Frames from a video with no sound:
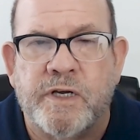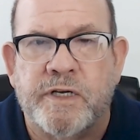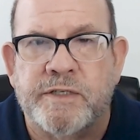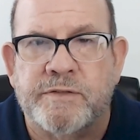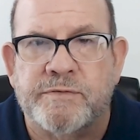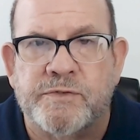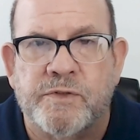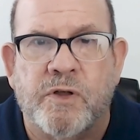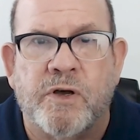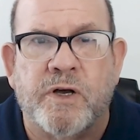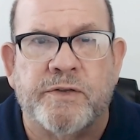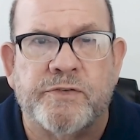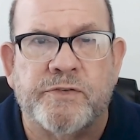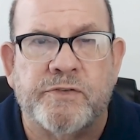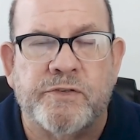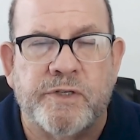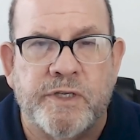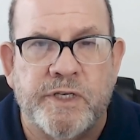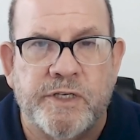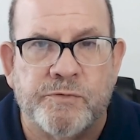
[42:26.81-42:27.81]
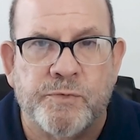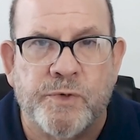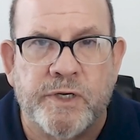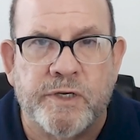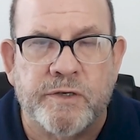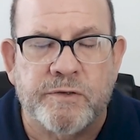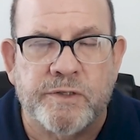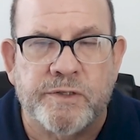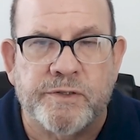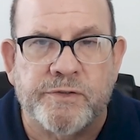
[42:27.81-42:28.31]
kind of lost and
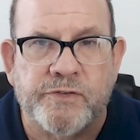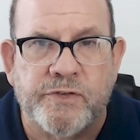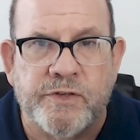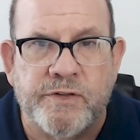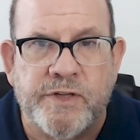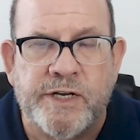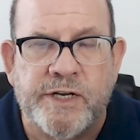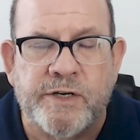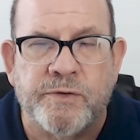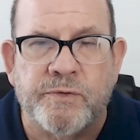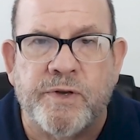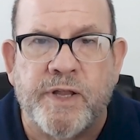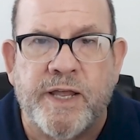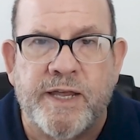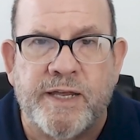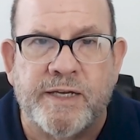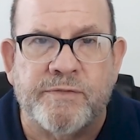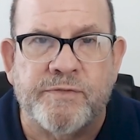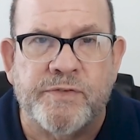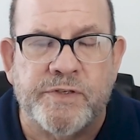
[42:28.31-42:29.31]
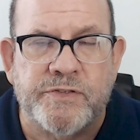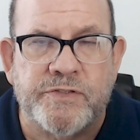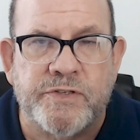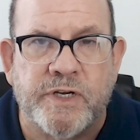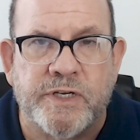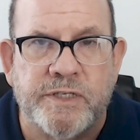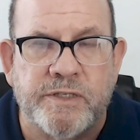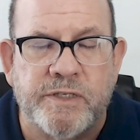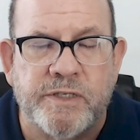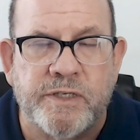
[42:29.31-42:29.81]
rudderless, and they don't have
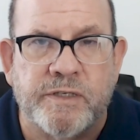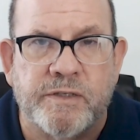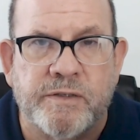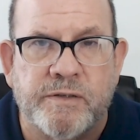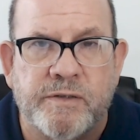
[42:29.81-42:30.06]
this idea.